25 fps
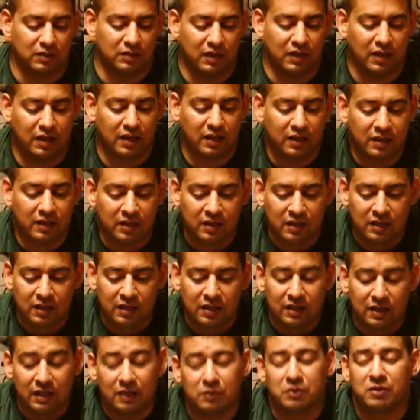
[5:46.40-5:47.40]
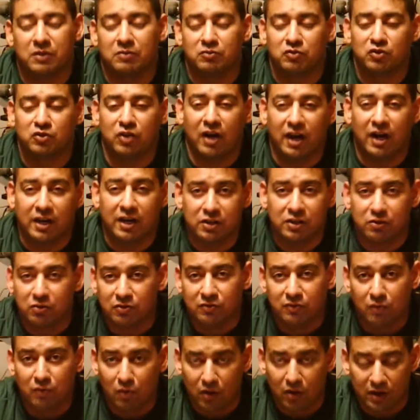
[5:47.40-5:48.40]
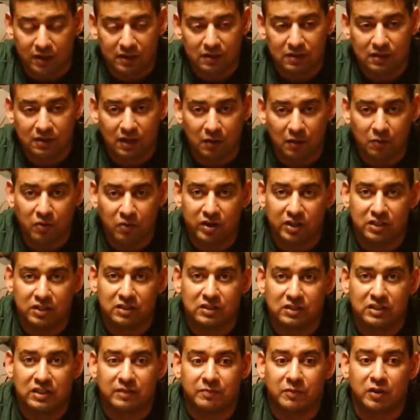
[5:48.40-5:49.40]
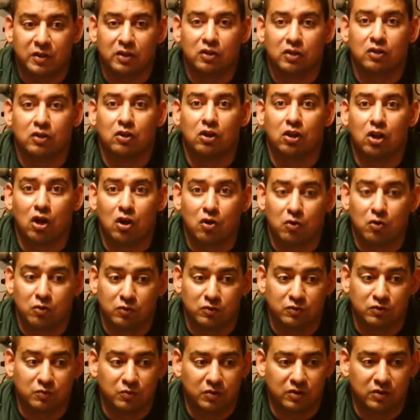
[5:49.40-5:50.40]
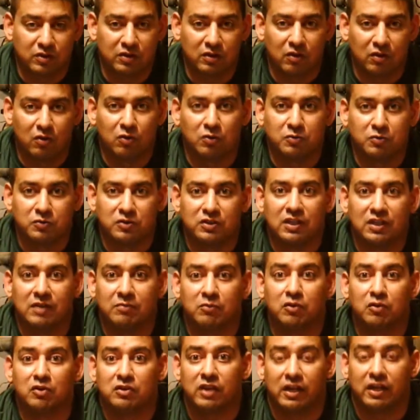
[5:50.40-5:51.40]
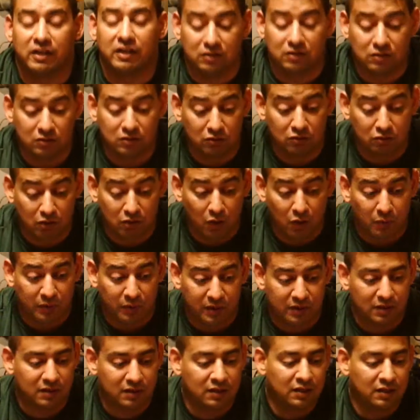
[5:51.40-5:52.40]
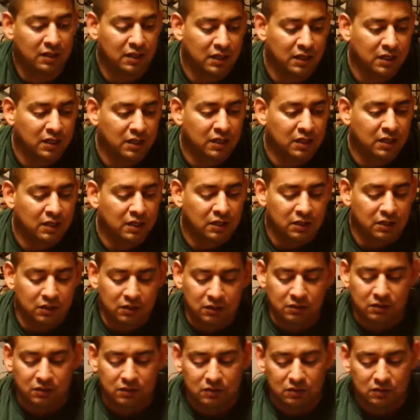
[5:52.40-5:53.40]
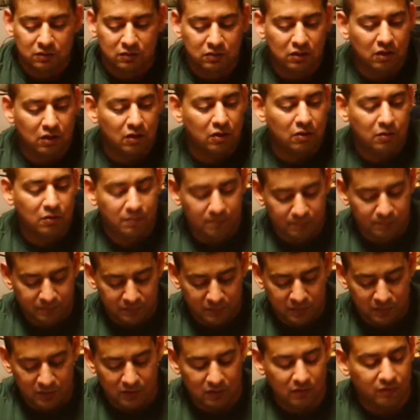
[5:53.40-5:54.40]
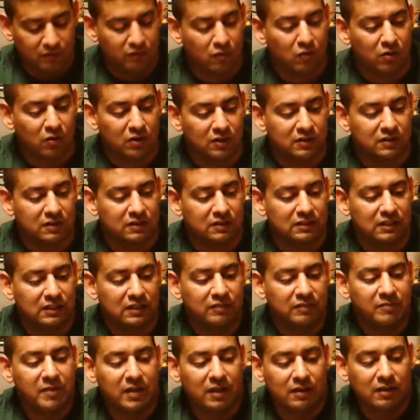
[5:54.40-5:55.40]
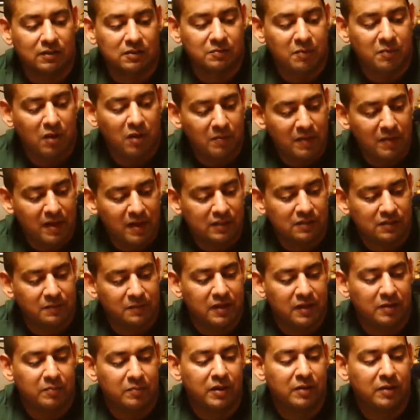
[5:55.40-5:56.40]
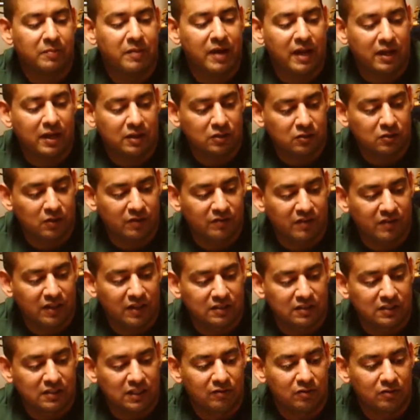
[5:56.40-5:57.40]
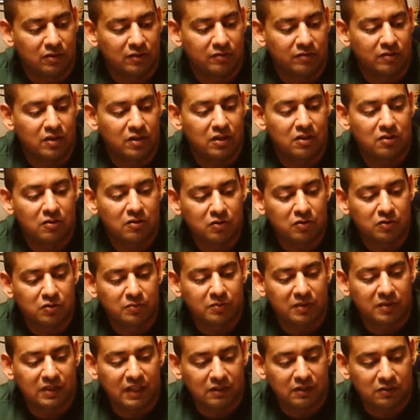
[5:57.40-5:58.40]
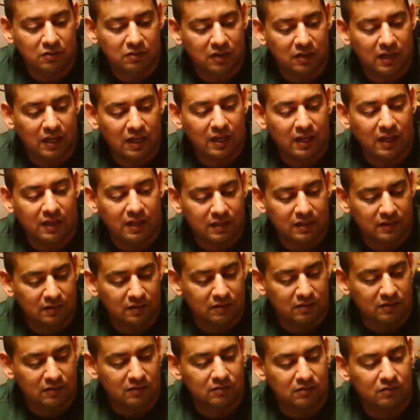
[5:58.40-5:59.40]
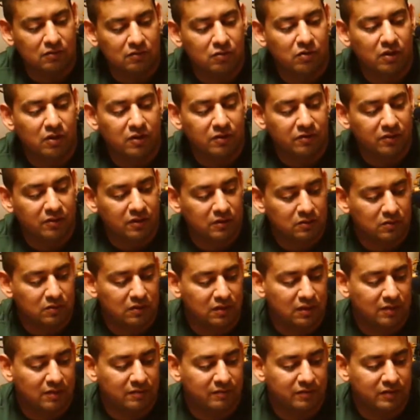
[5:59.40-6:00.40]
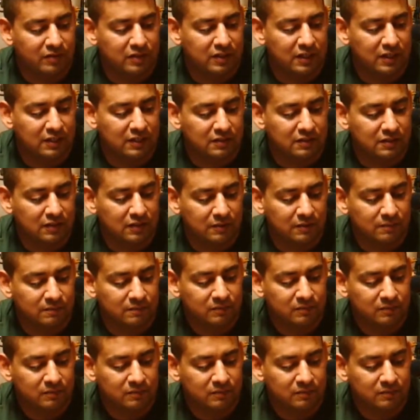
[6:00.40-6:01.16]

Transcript: Okay, so I'm trying to avoid. I want a gem that glows, where the whole gem looks like it's glowing. So, you know, of course, instead of making a small batch, I made a big batch, so I've got several of those, but that's okay. I can do other things with them for testing.